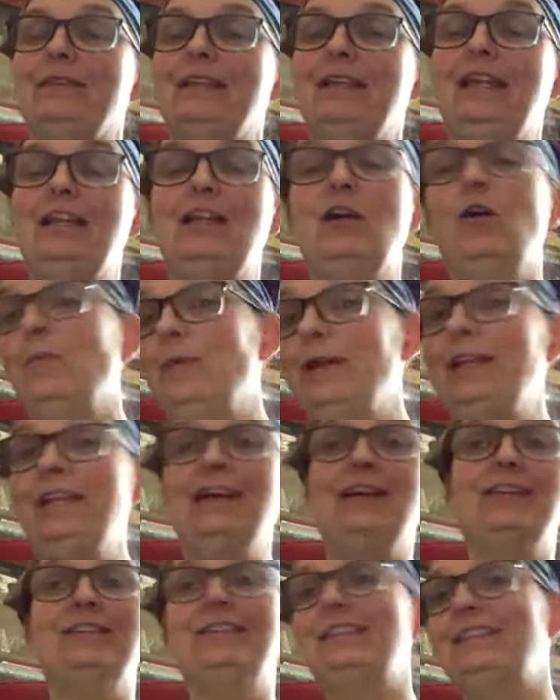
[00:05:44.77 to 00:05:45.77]
And nobody
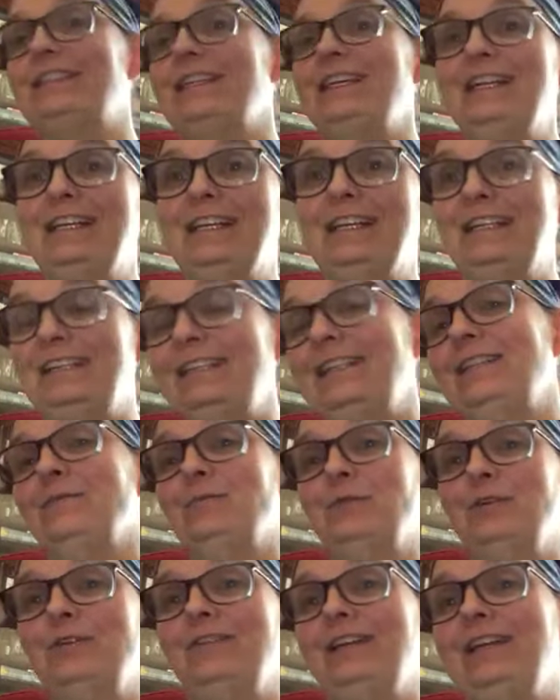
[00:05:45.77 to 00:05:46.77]
else has seen it in the
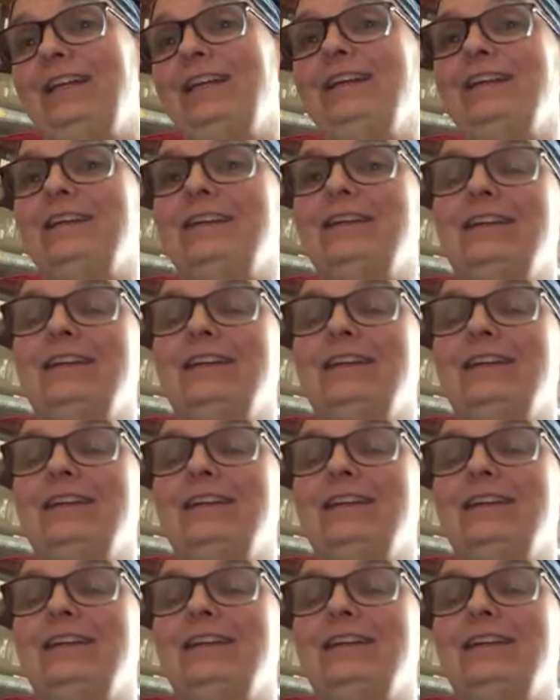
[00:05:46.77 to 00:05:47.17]
movie.